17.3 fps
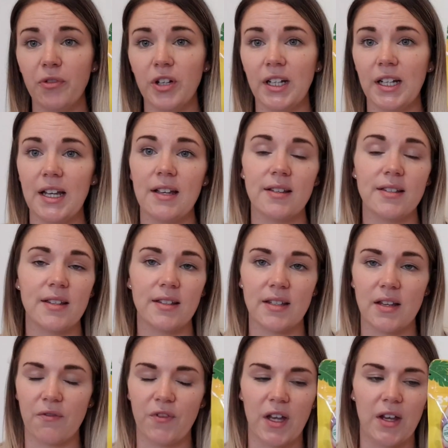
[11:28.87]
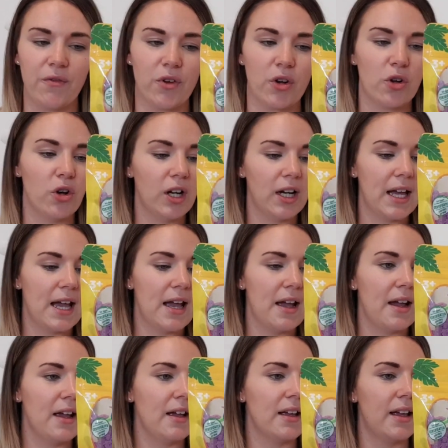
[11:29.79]
for Elise, it's her favourite
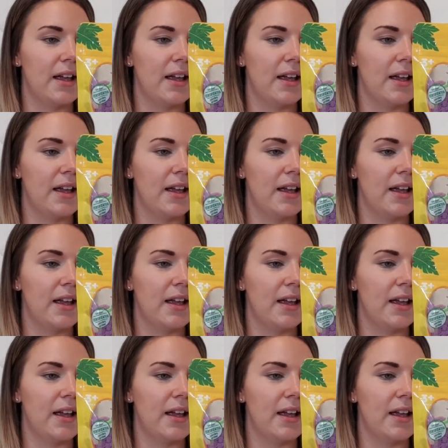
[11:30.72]
colour.